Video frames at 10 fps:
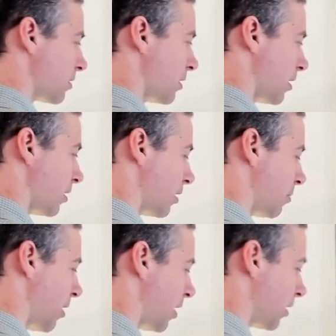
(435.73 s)
that in our
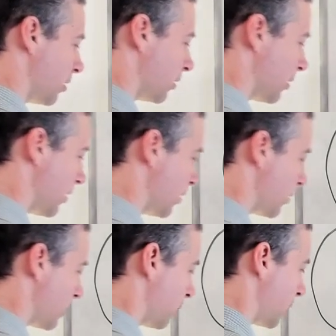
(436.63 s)
model that they
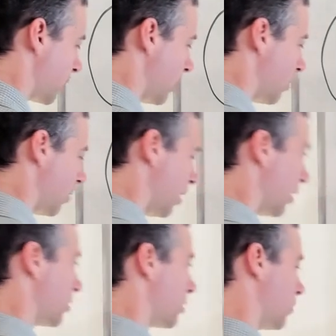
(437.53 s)
simply go
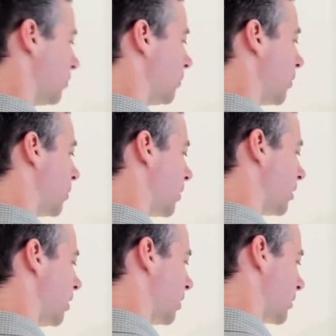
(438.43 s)
on to viewing the
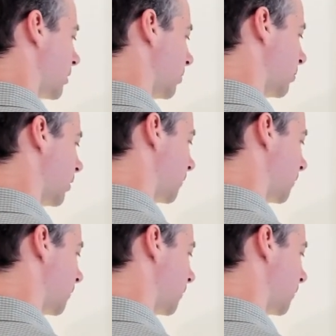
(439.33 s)
next summary.